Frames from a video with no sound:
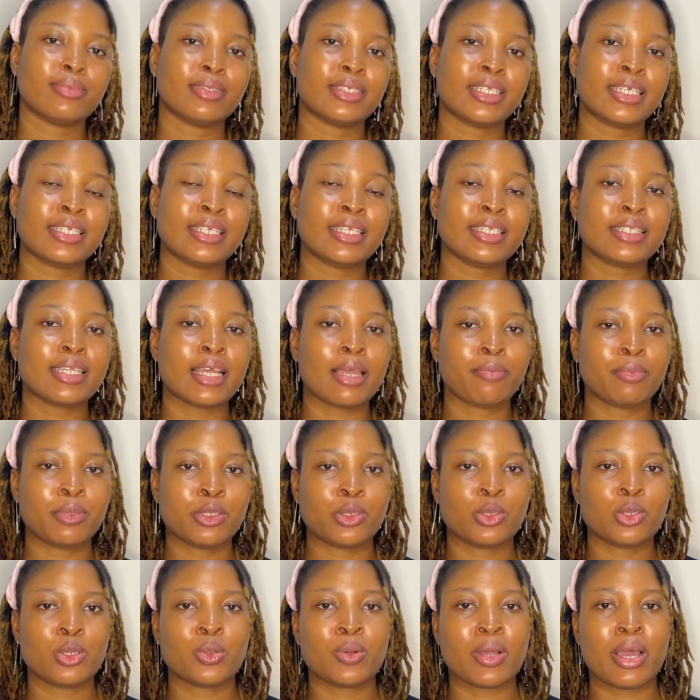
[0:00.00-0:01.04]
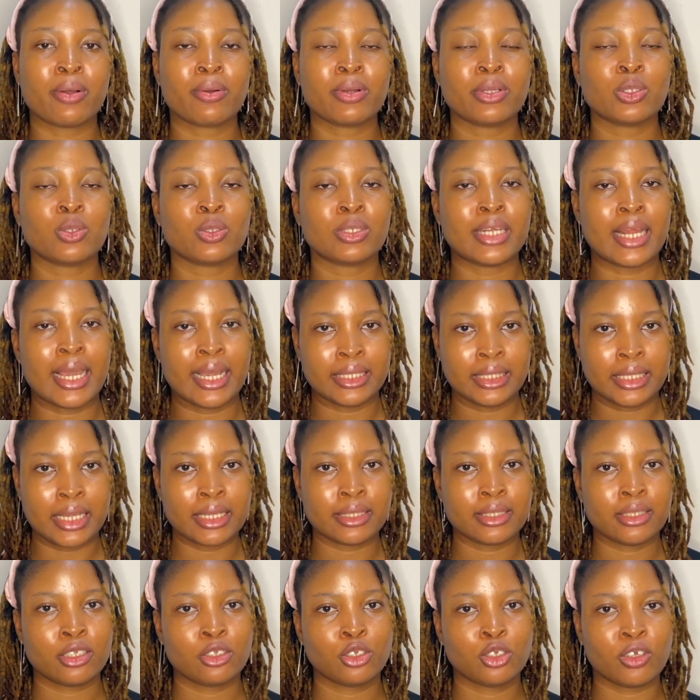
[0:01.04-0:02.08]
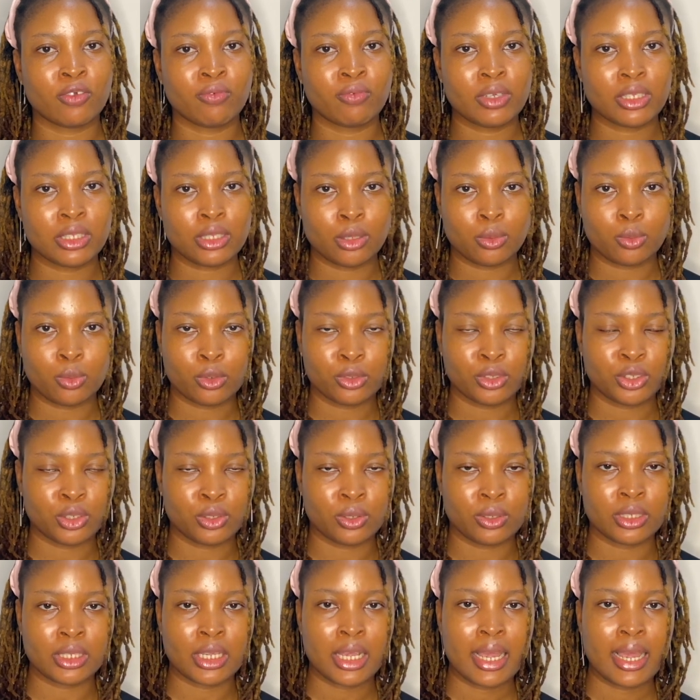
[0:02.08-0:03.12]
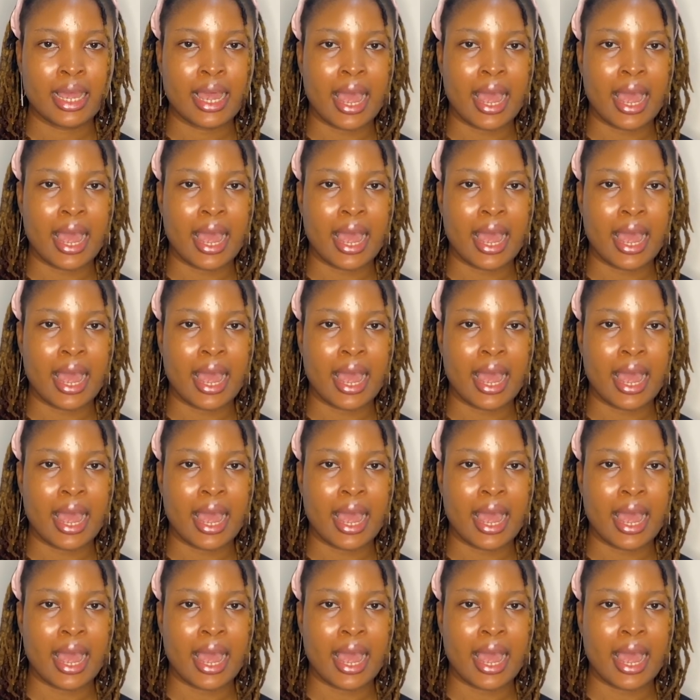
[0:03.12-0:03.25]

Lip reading: In this episode, we are going to dissect each of these emotions,